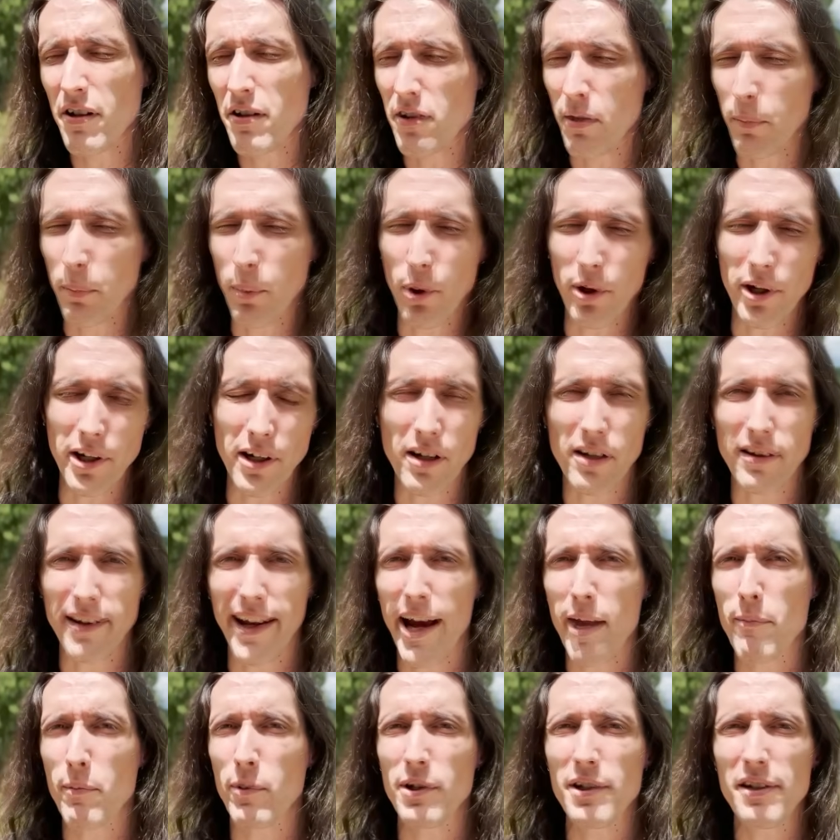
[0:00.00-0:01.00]
To put it
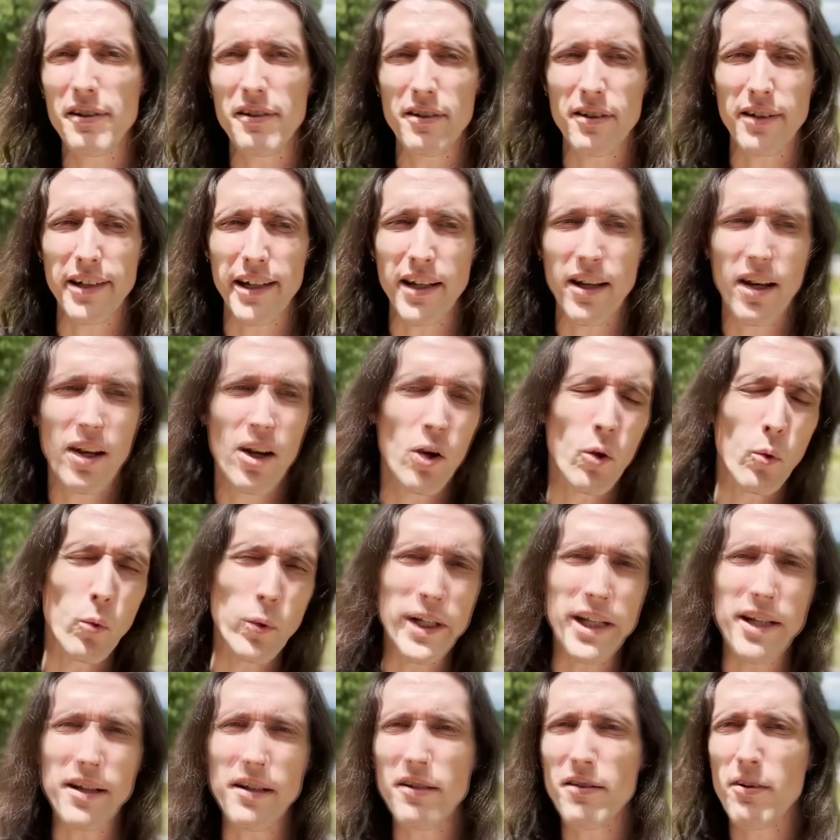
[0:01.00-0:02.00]
glamorously,
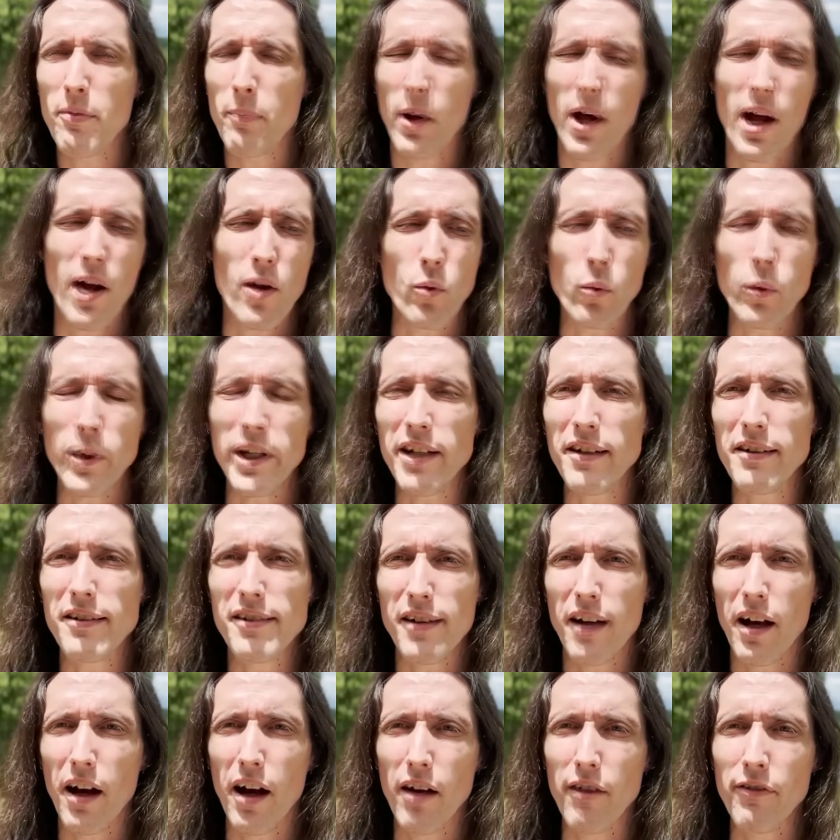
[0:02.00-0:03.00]
weeks upon
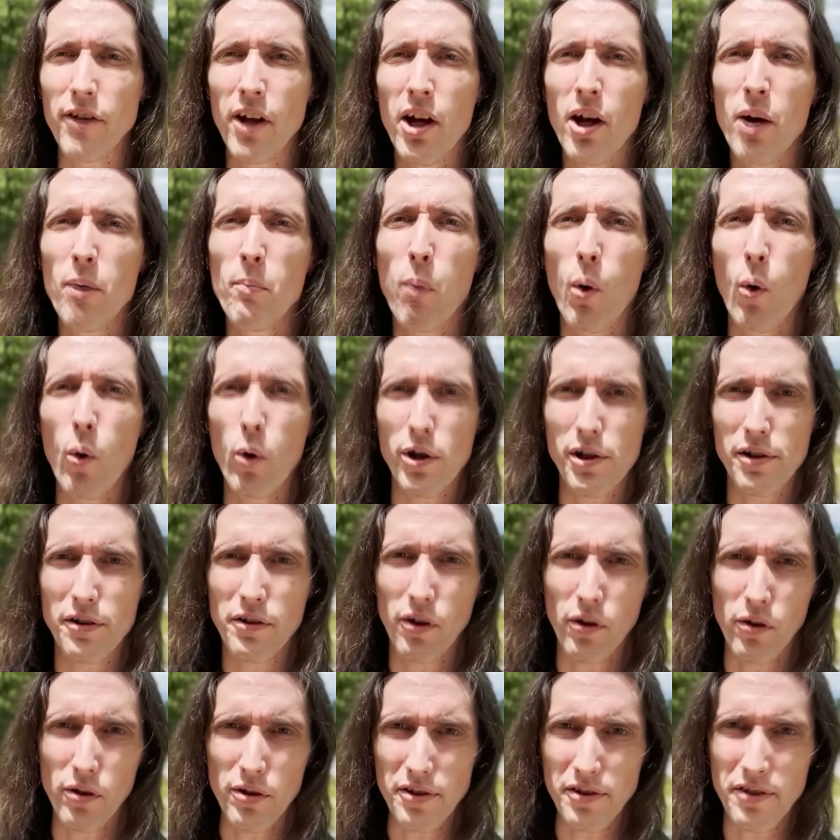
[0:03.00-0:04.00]
weeks of
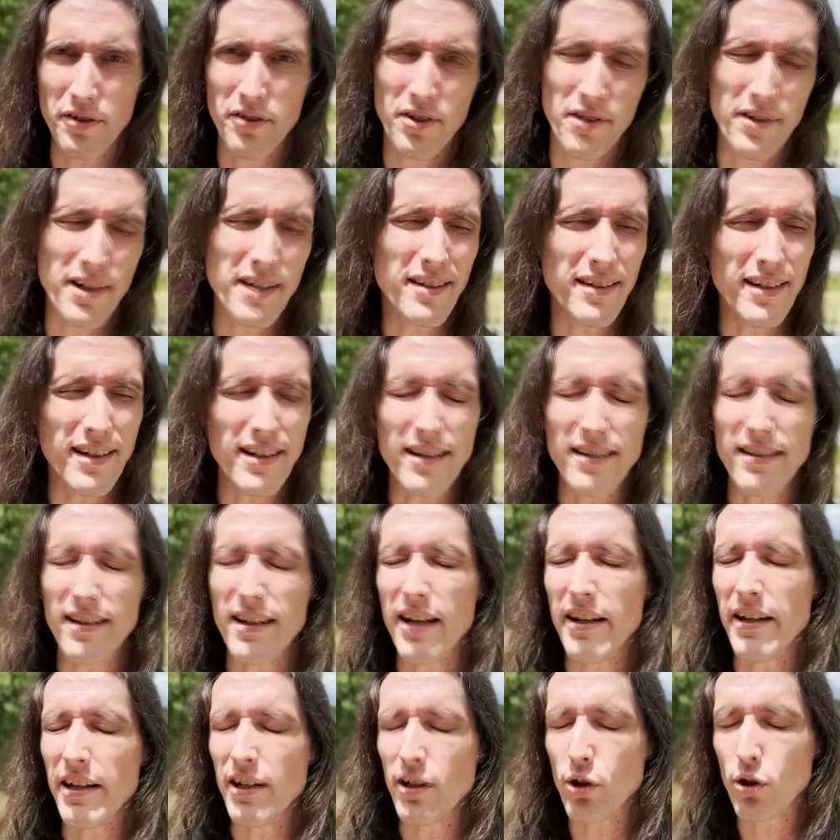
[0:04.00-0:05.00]
portals. This is
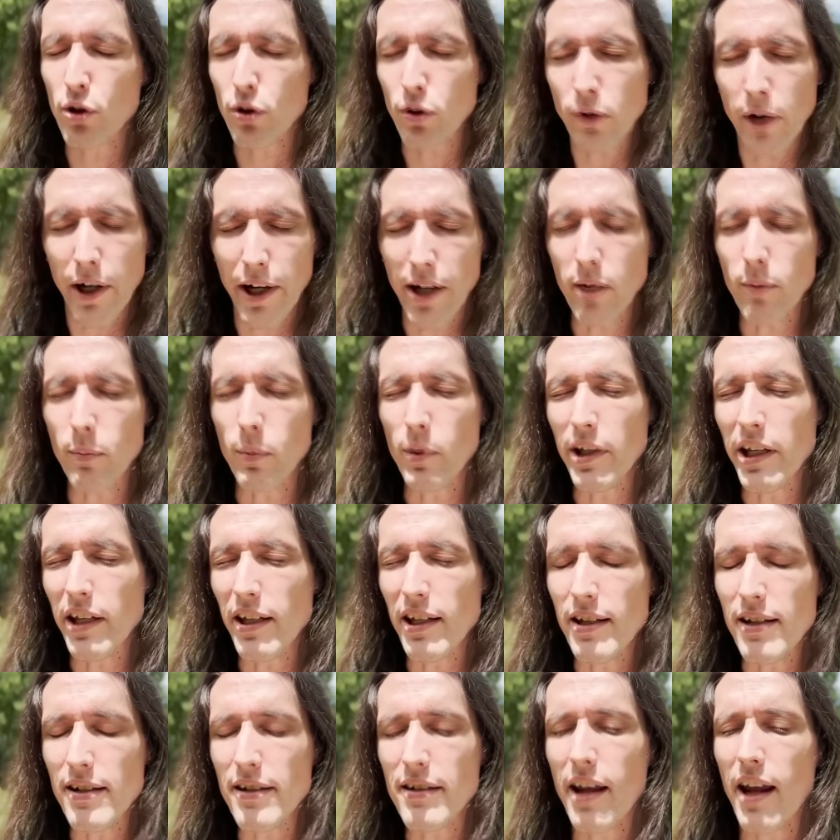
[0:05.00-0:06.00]
an incredibly
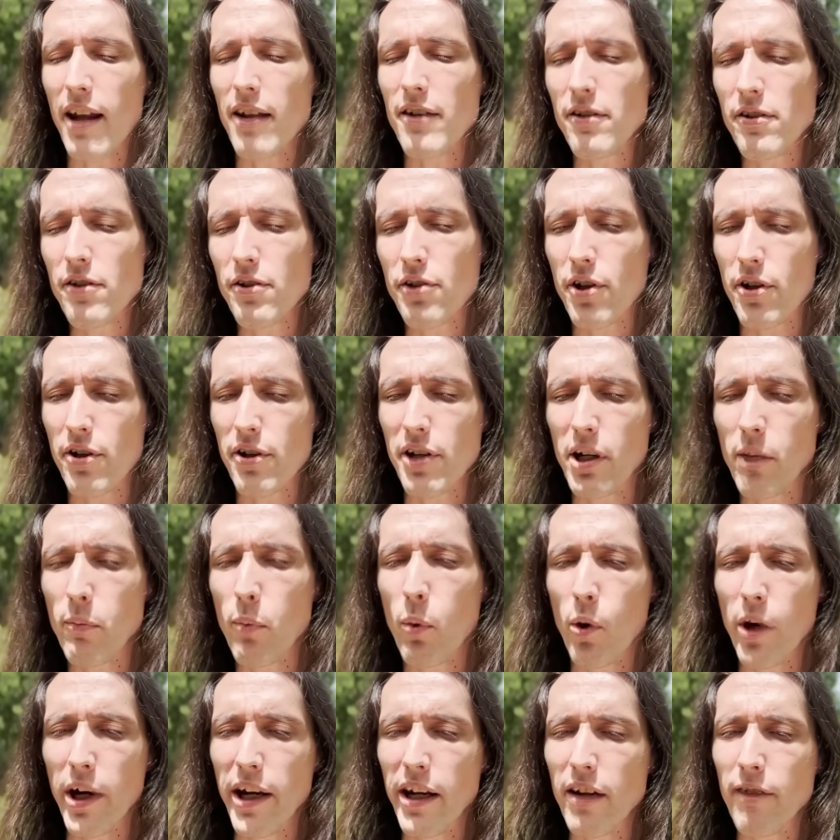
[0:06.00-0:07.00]
intense turning
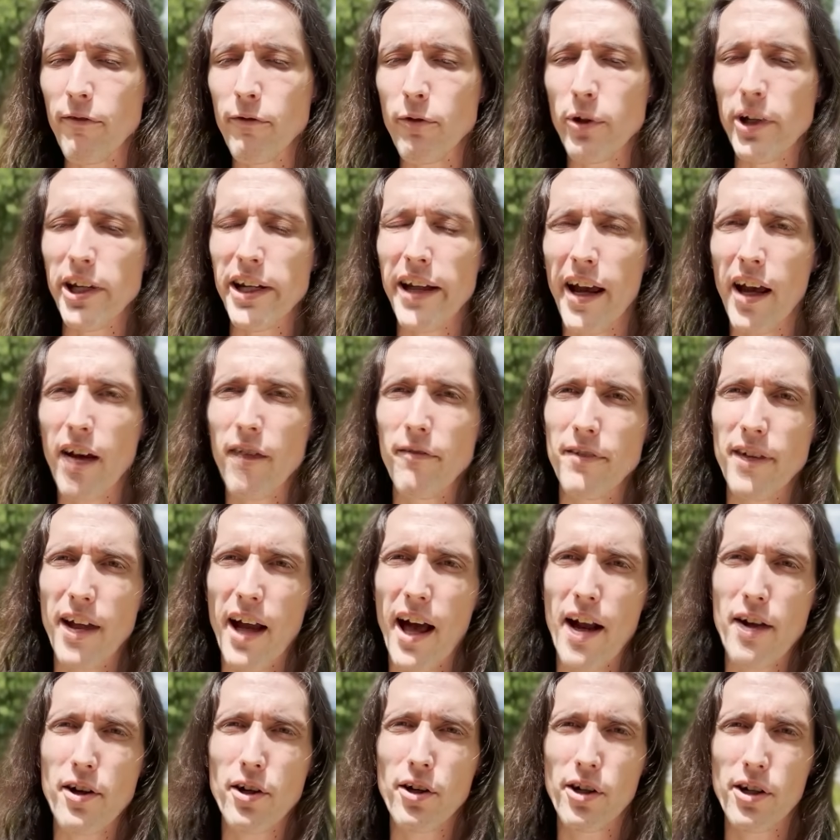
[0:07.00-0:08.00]
point. If we have
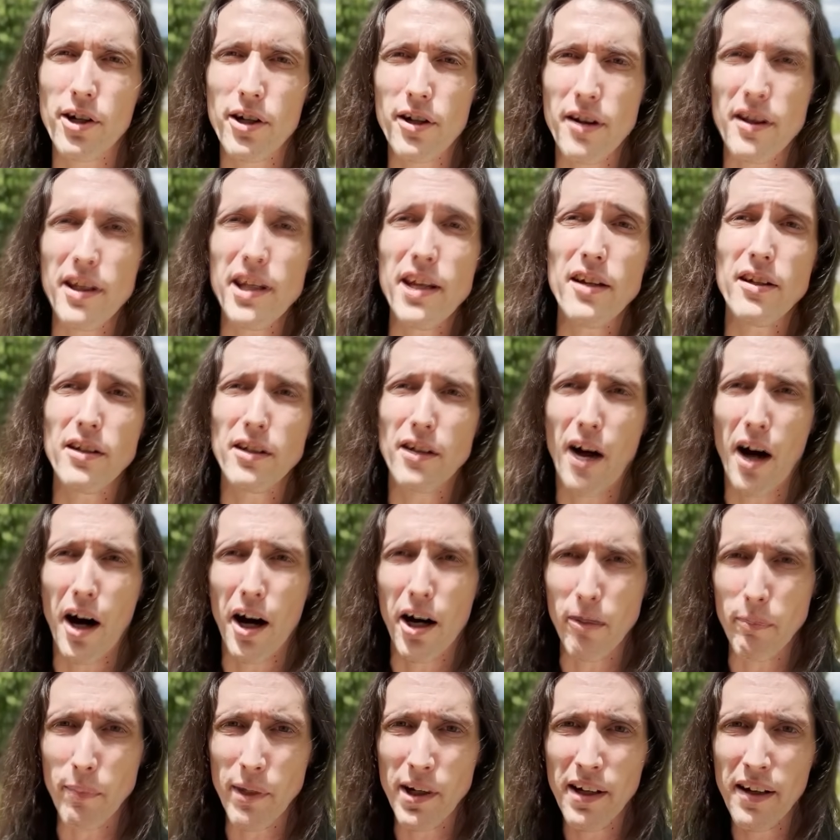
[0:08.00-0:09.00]
not heard the
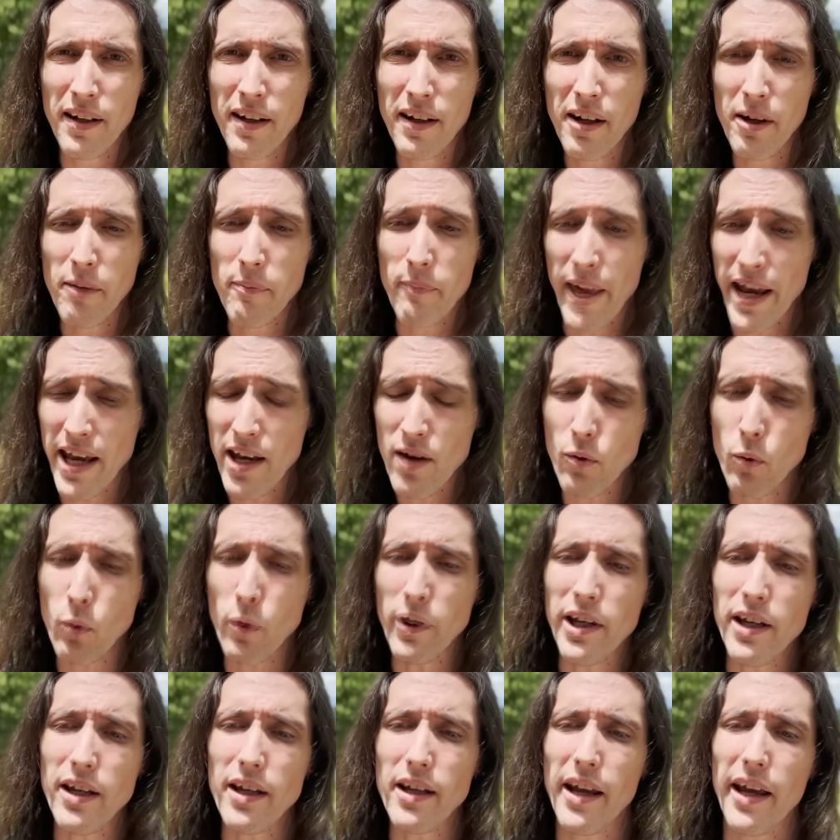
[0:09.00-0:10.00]
alarm, may
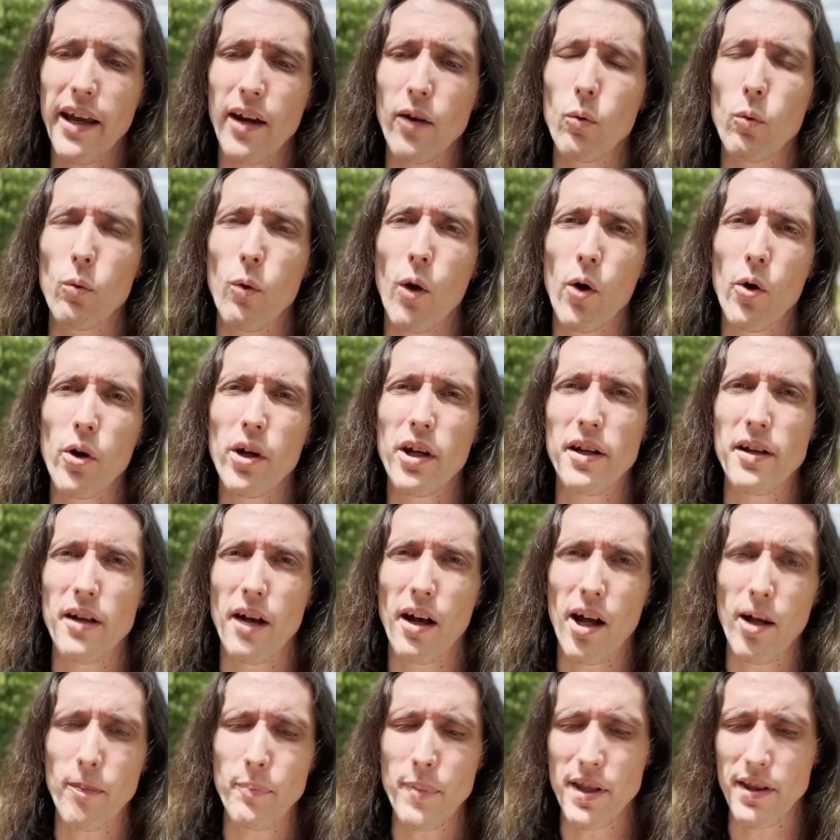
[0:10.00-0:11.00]
we get woken
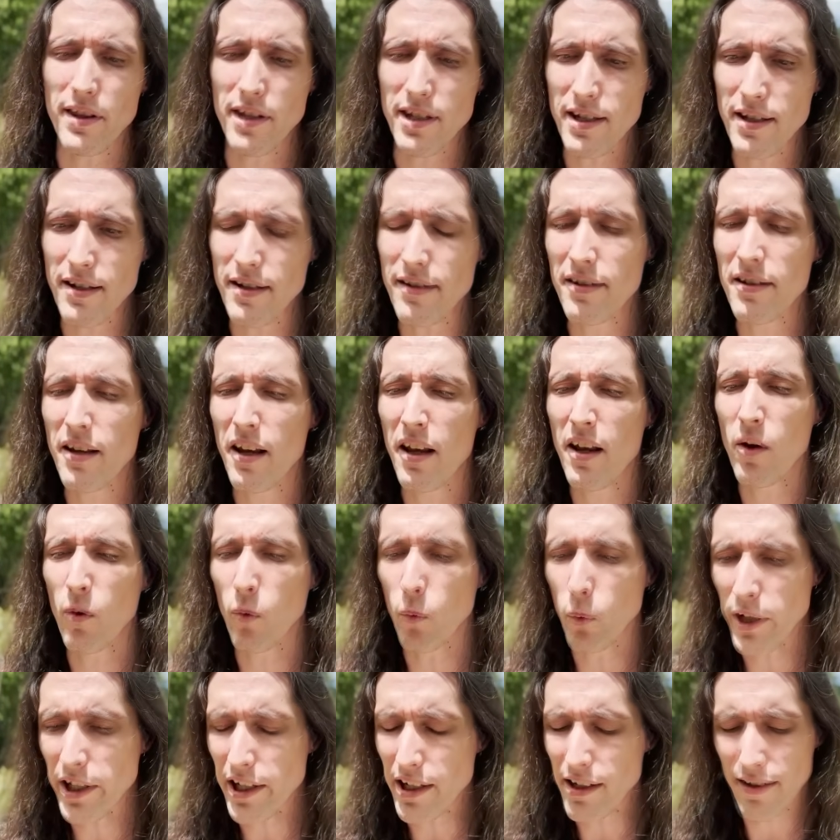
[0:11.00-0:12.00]
up these
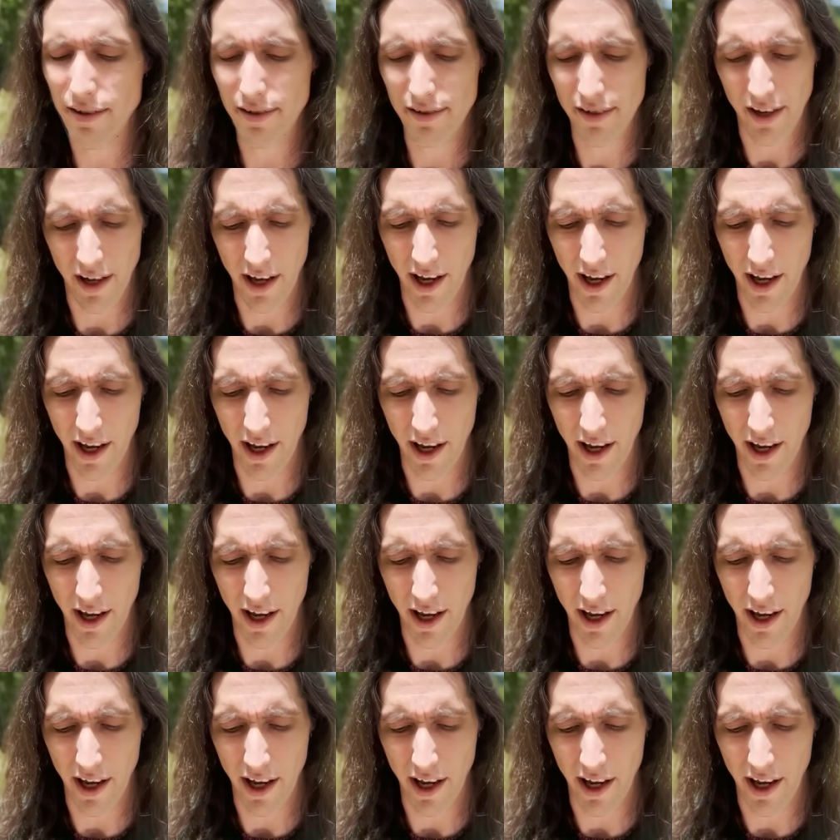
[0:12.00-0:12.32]
weeks.